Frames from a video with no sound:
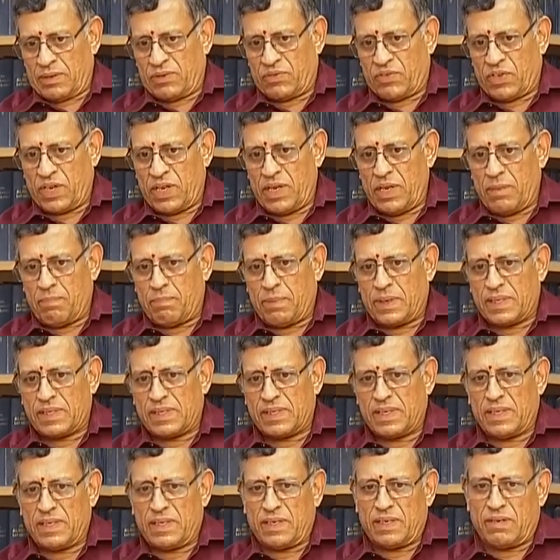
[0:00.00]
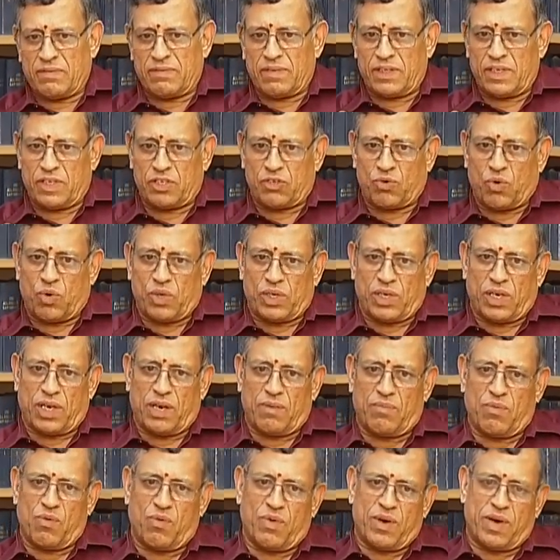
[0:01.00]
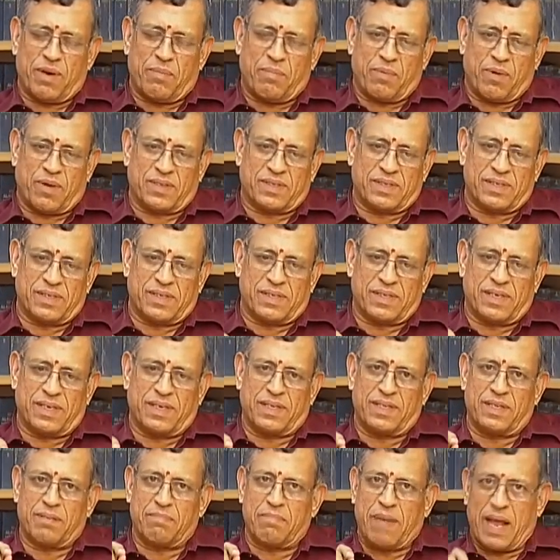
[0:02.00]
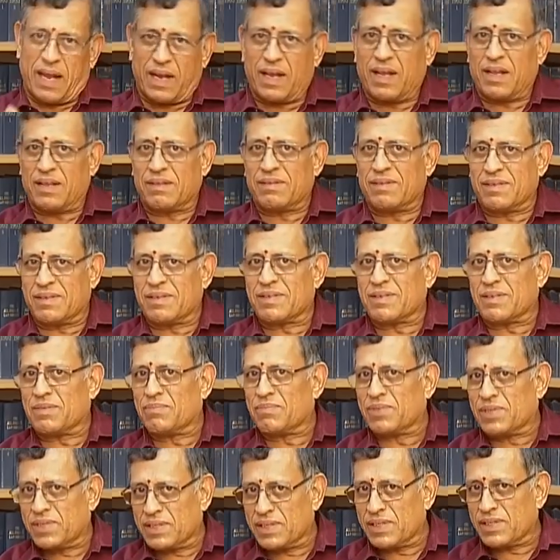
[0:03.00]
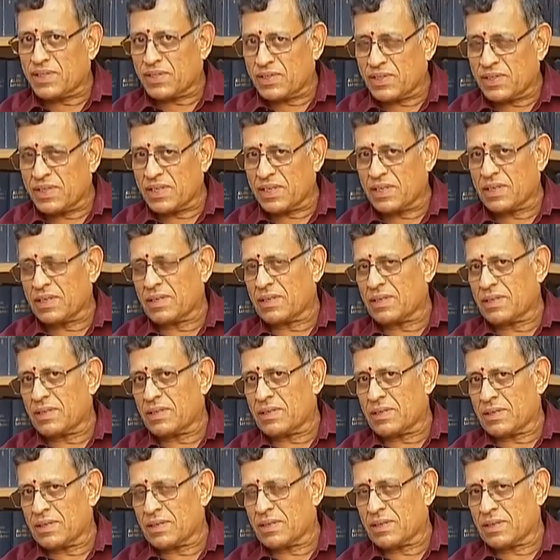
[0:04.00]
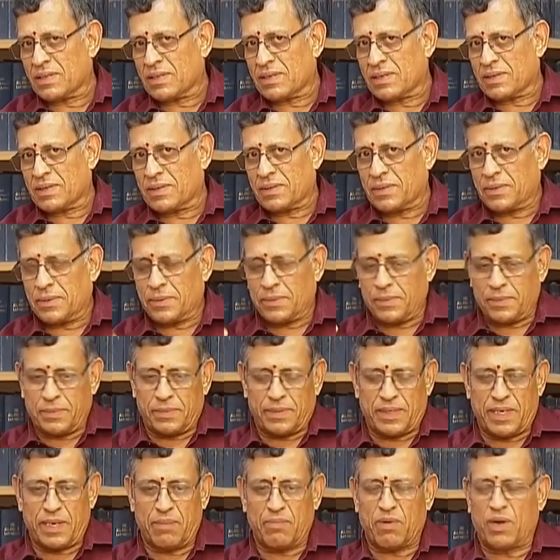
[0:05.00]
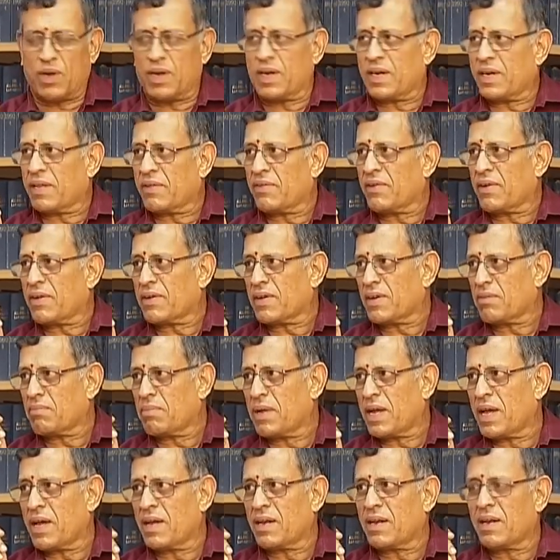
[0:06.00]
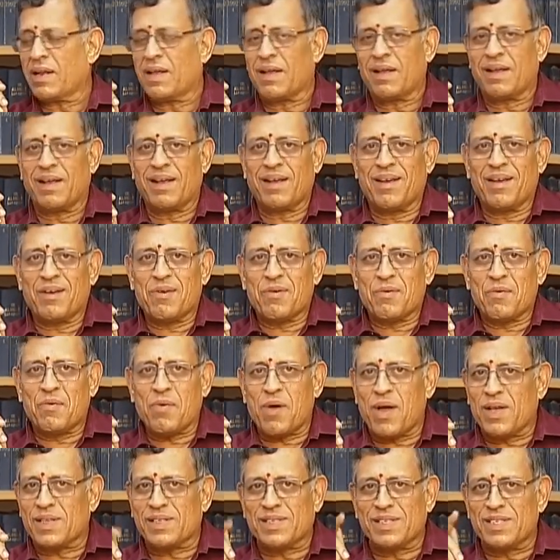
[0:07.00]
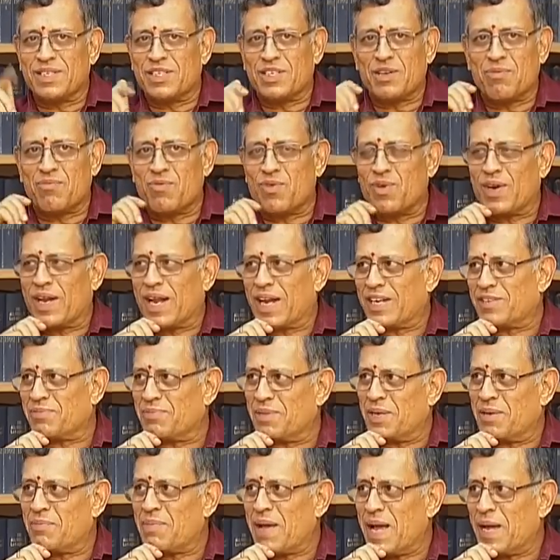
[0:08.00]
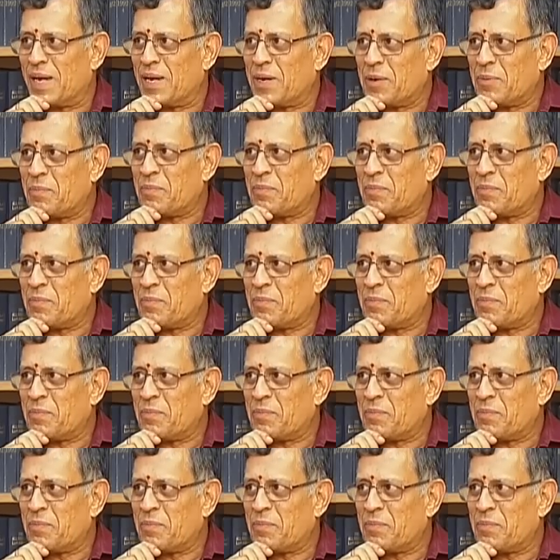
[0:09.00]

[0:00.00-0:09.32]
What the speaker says: 3% of the total amount deposited in the banking system since the demonetization began was in Jammu and Kashmir Bank.